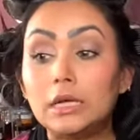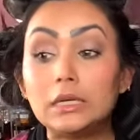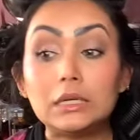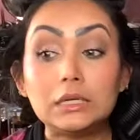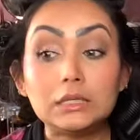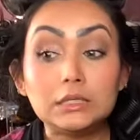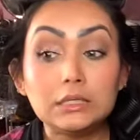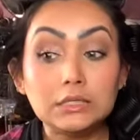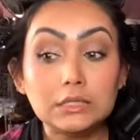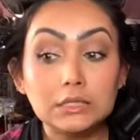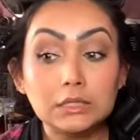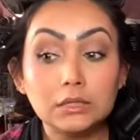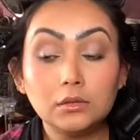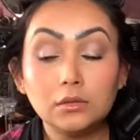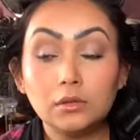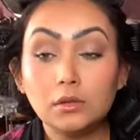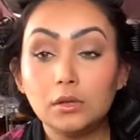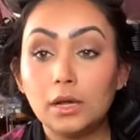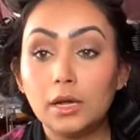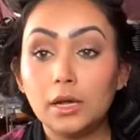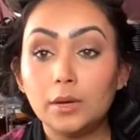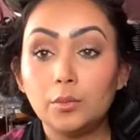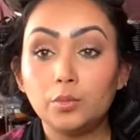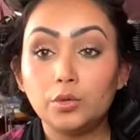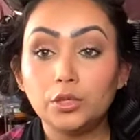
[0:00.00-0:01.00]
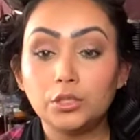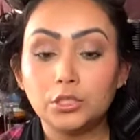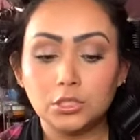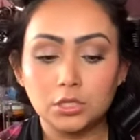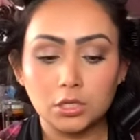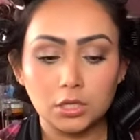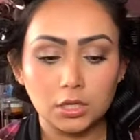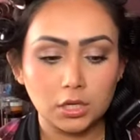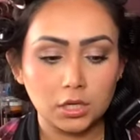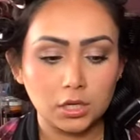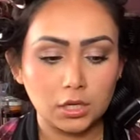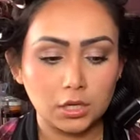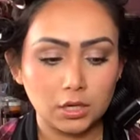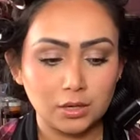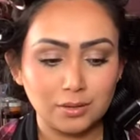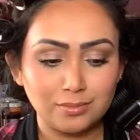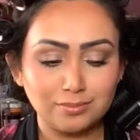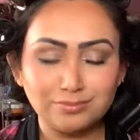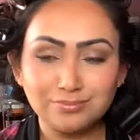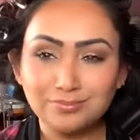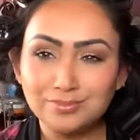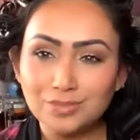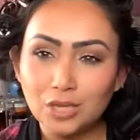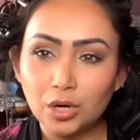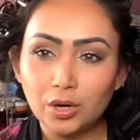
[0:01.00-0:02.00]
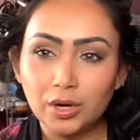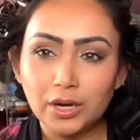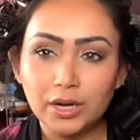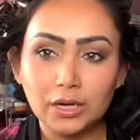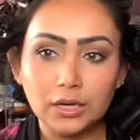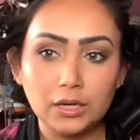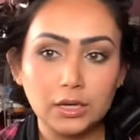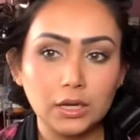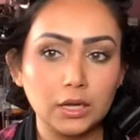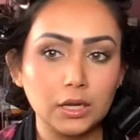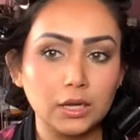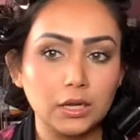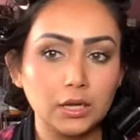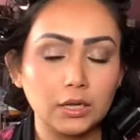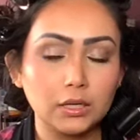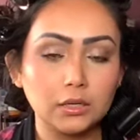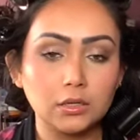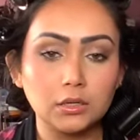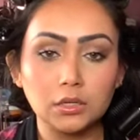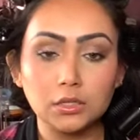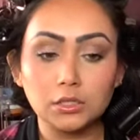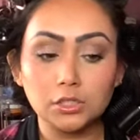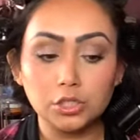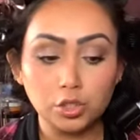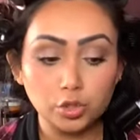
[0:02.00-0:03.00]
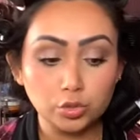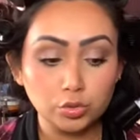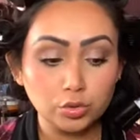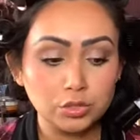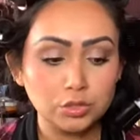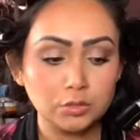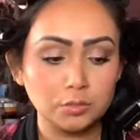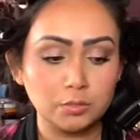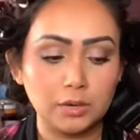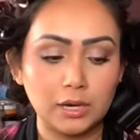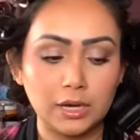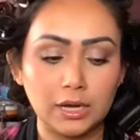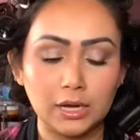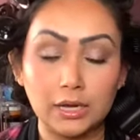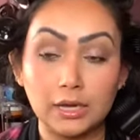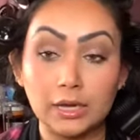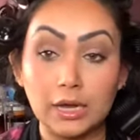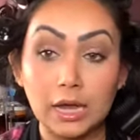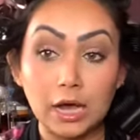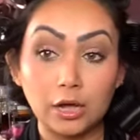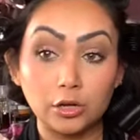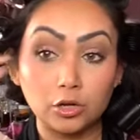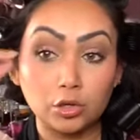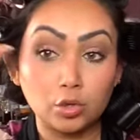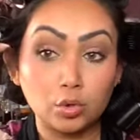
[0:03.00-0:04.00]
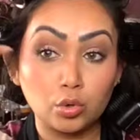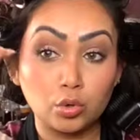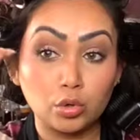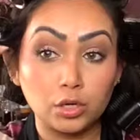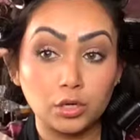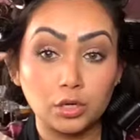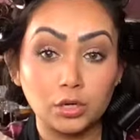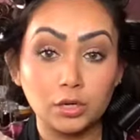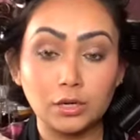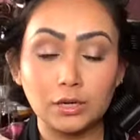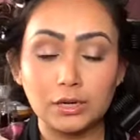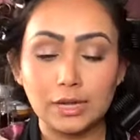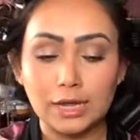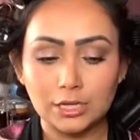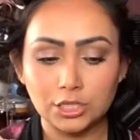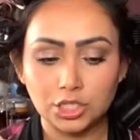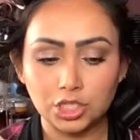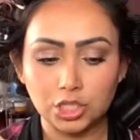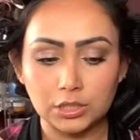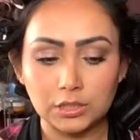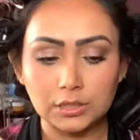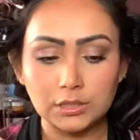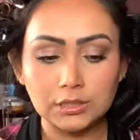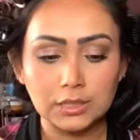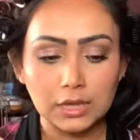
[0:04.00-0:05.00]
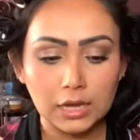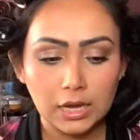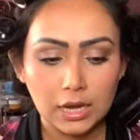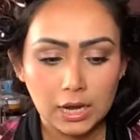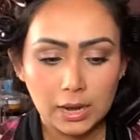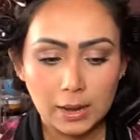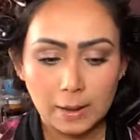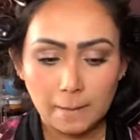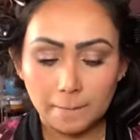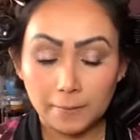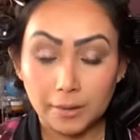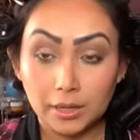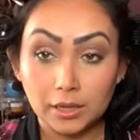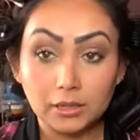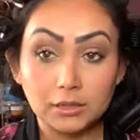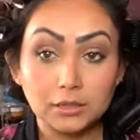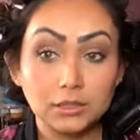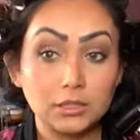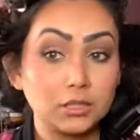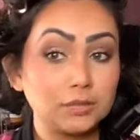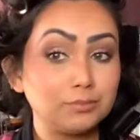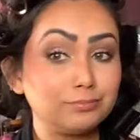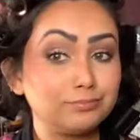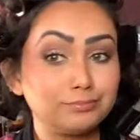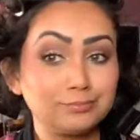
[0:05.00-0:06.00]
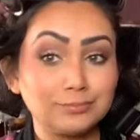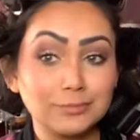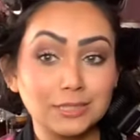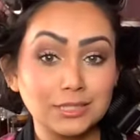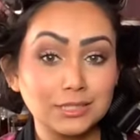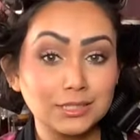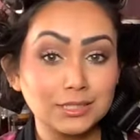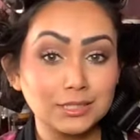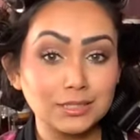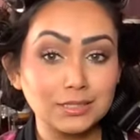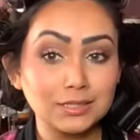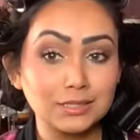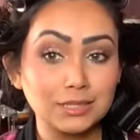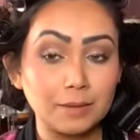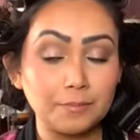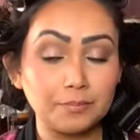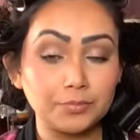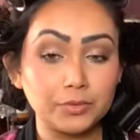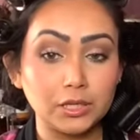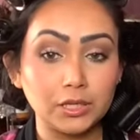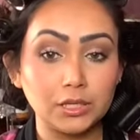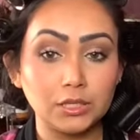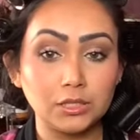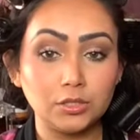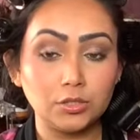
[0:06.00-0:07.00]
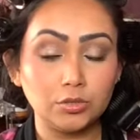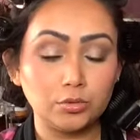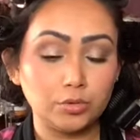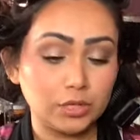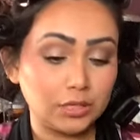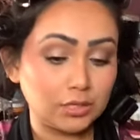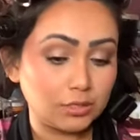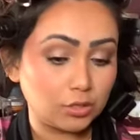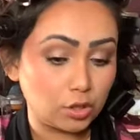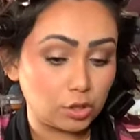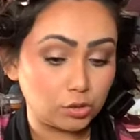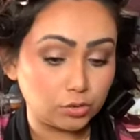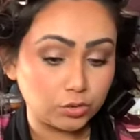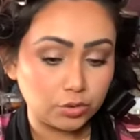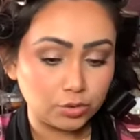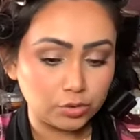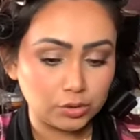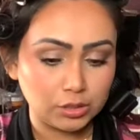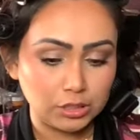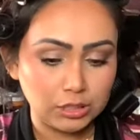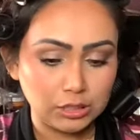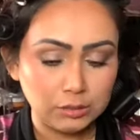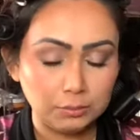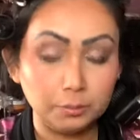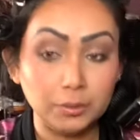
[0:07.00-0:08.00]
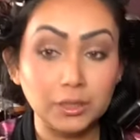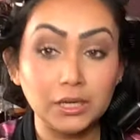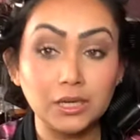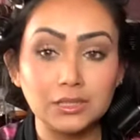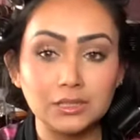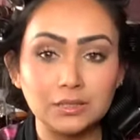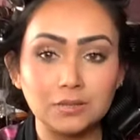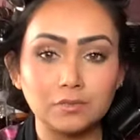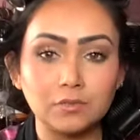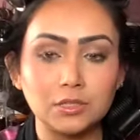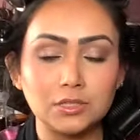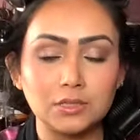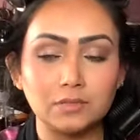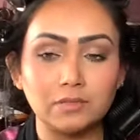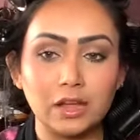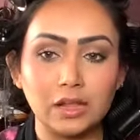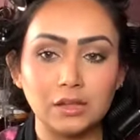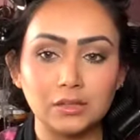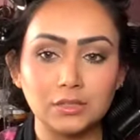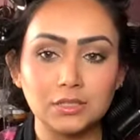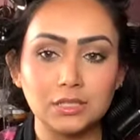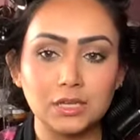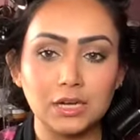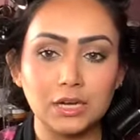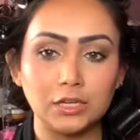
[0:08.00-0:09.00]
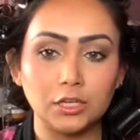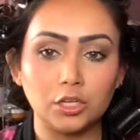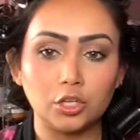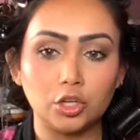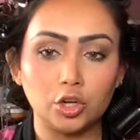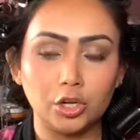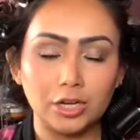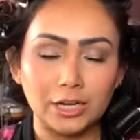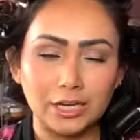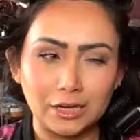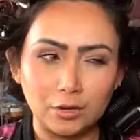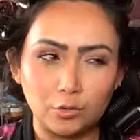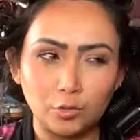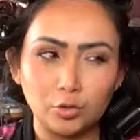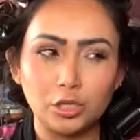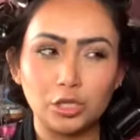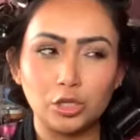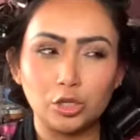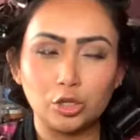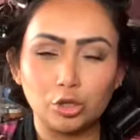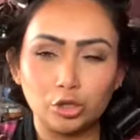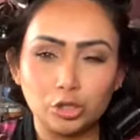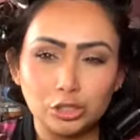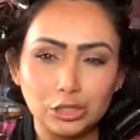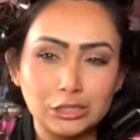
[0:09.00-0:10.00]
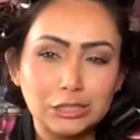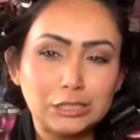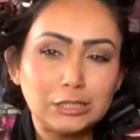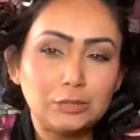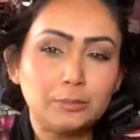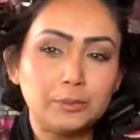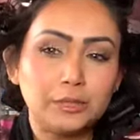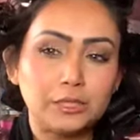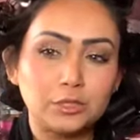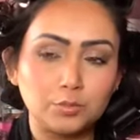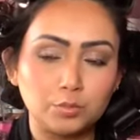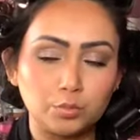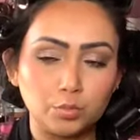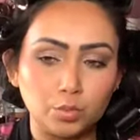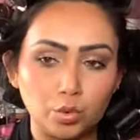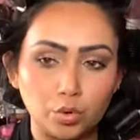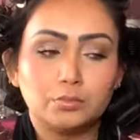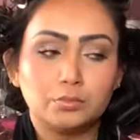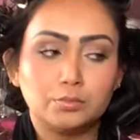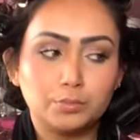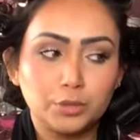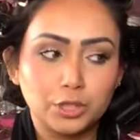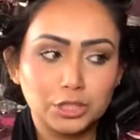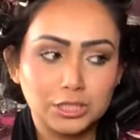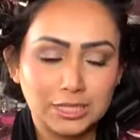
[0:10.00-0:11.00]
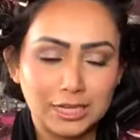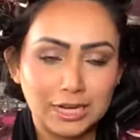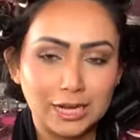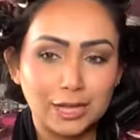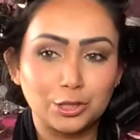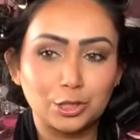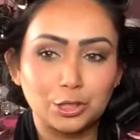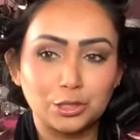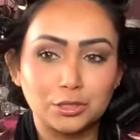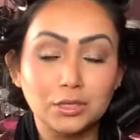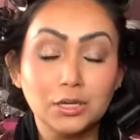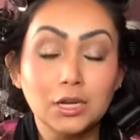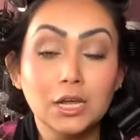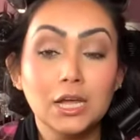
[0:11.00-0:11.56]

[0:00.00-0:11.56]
Still, I would go ahead and use my outer corner lashes, but this is something you can also keep because of this Valentine look, and I want to look a little bit more put together